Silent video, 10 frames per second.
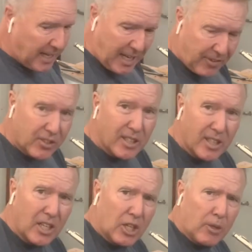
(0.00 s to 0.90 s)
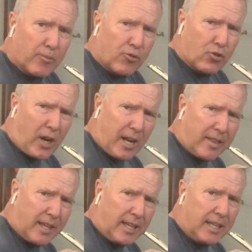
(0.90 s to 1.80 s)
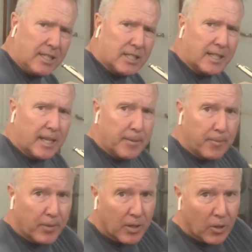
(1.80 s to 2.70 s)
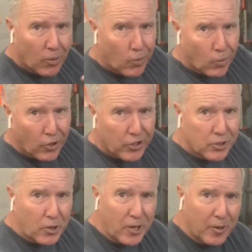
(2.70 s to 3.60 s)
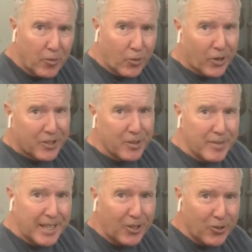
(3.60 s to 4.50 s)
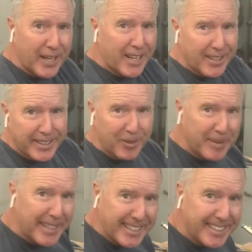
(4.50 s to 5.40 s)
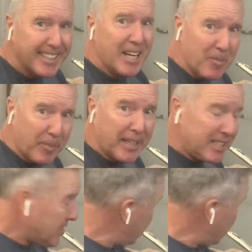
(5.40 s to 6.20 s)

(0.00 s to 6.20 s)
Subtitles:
of have to try things and then work the metal around a little bit, but it's